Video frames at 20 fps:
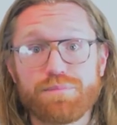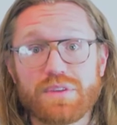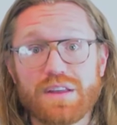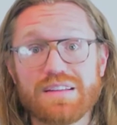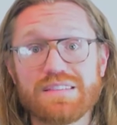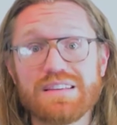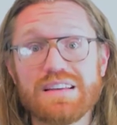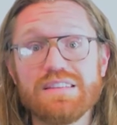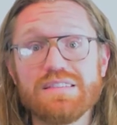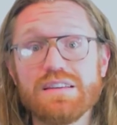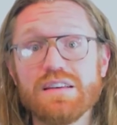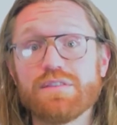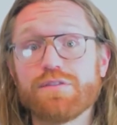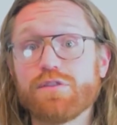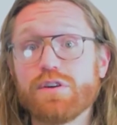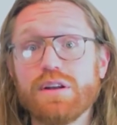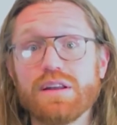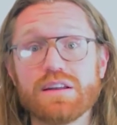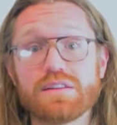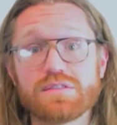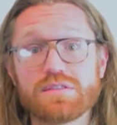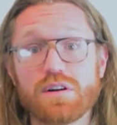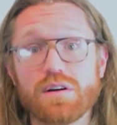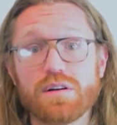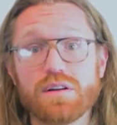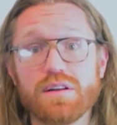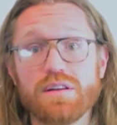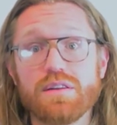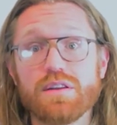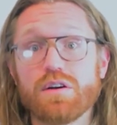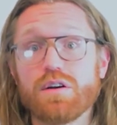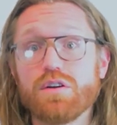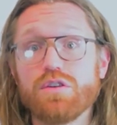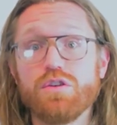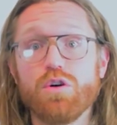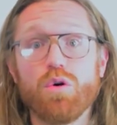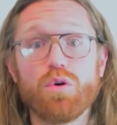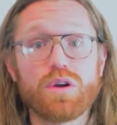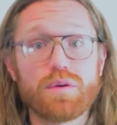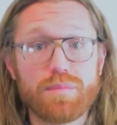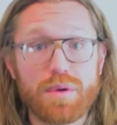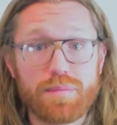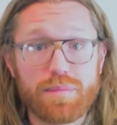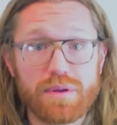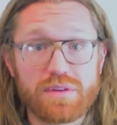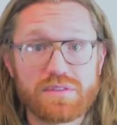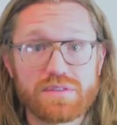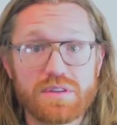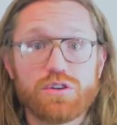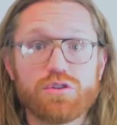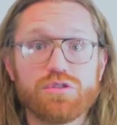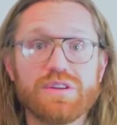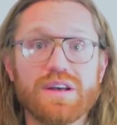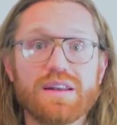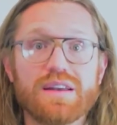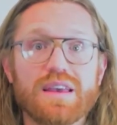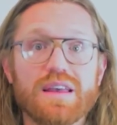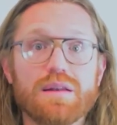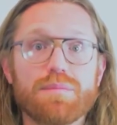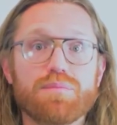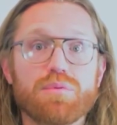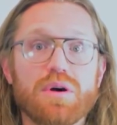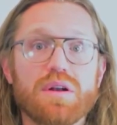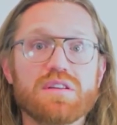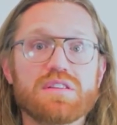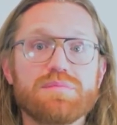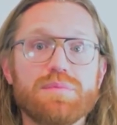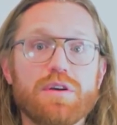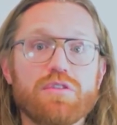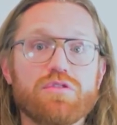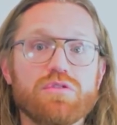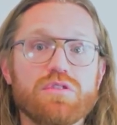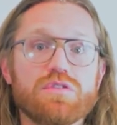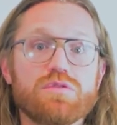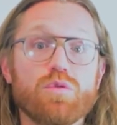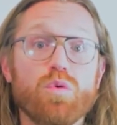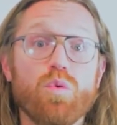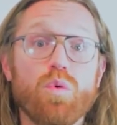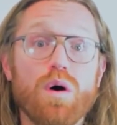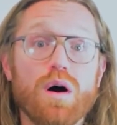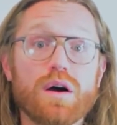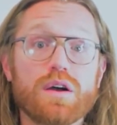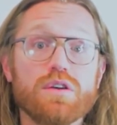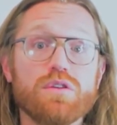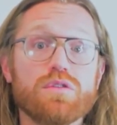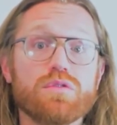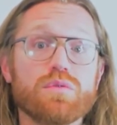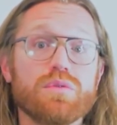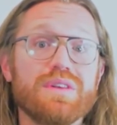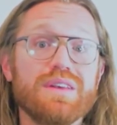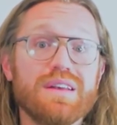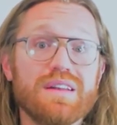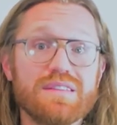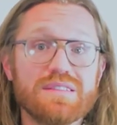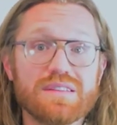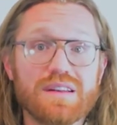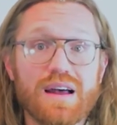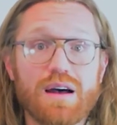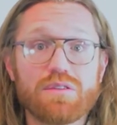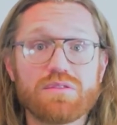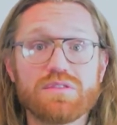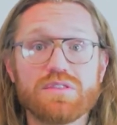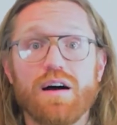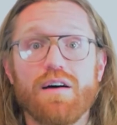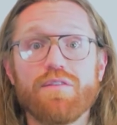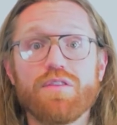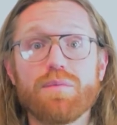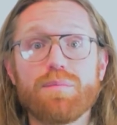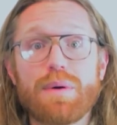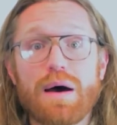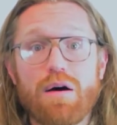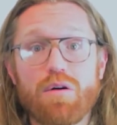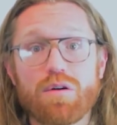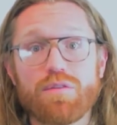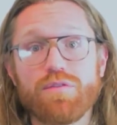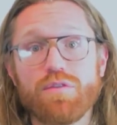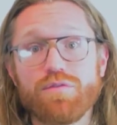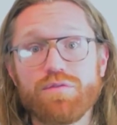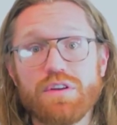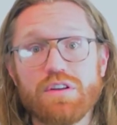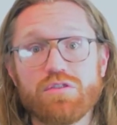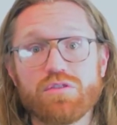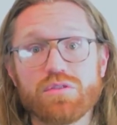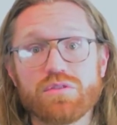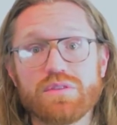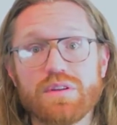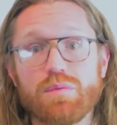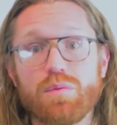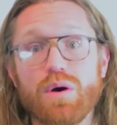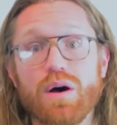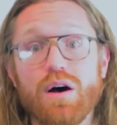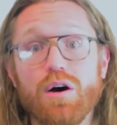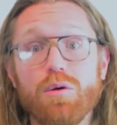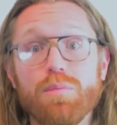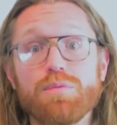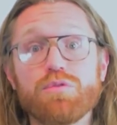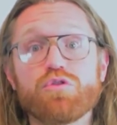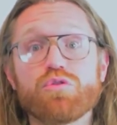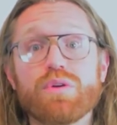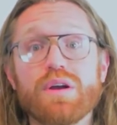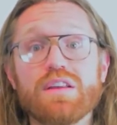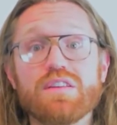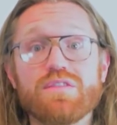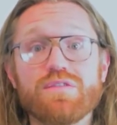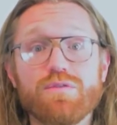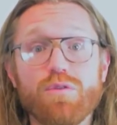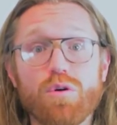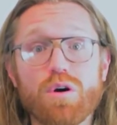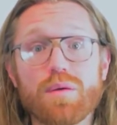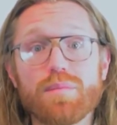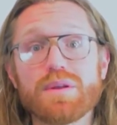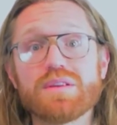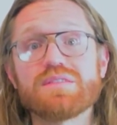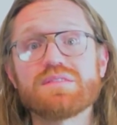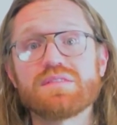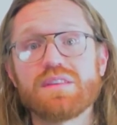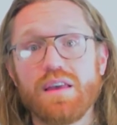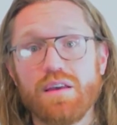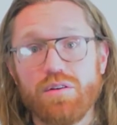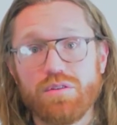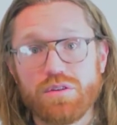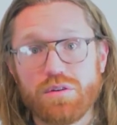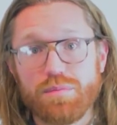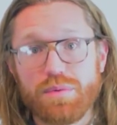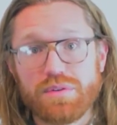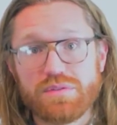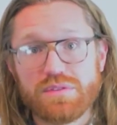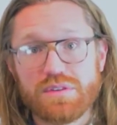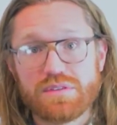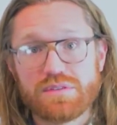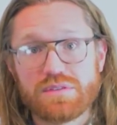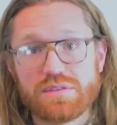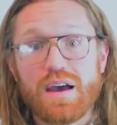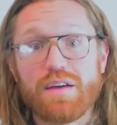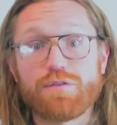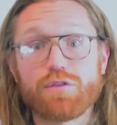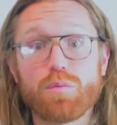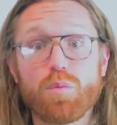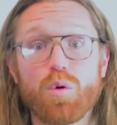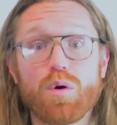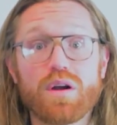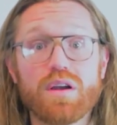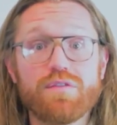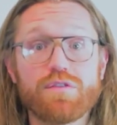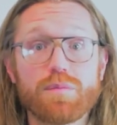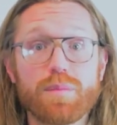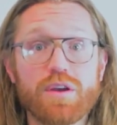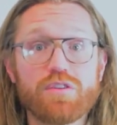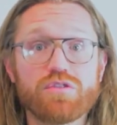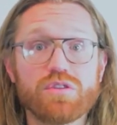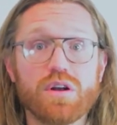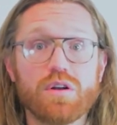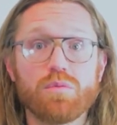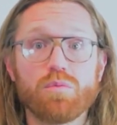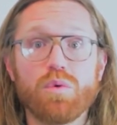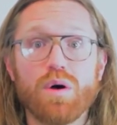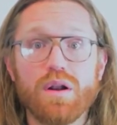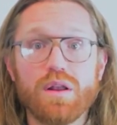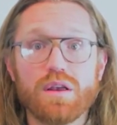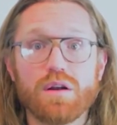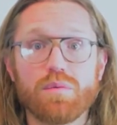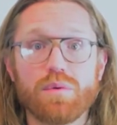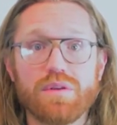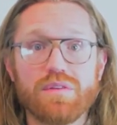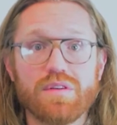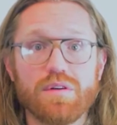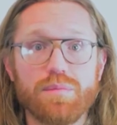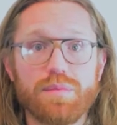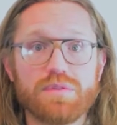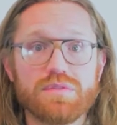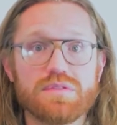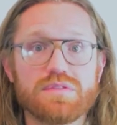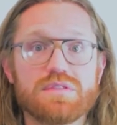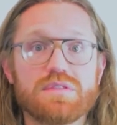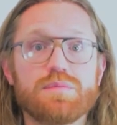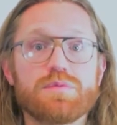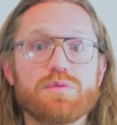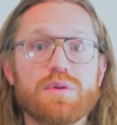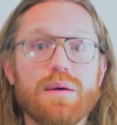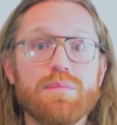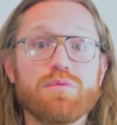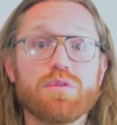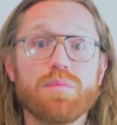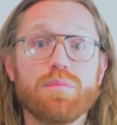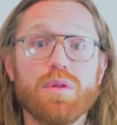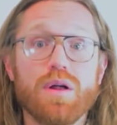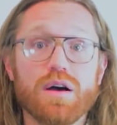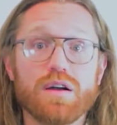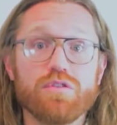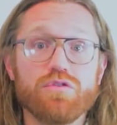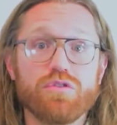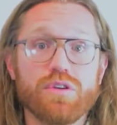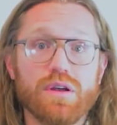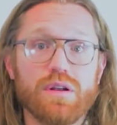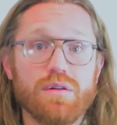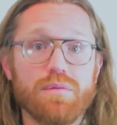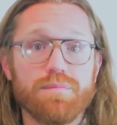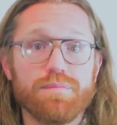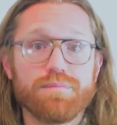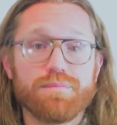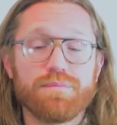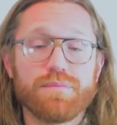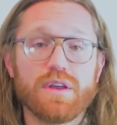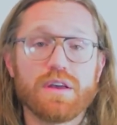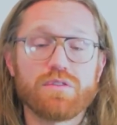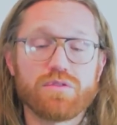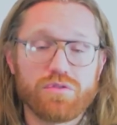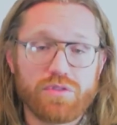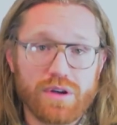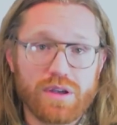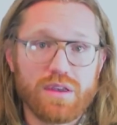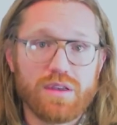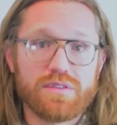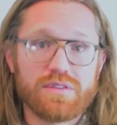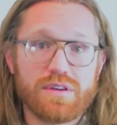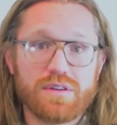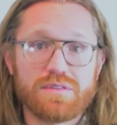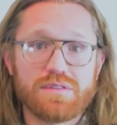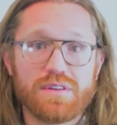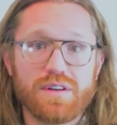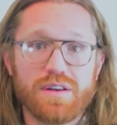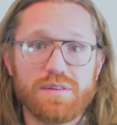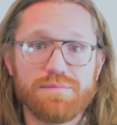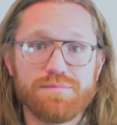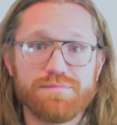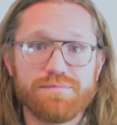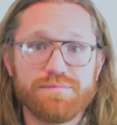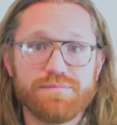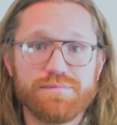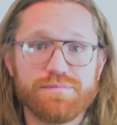It's easy and free to get started, and there are no commitments. Your dedicated product specialist will walk you through the ins and outs of the powerful features that will help transform and scale your business. And for more information on running a retail business, subscribe to our blog and channel. Thanks for checking us out today.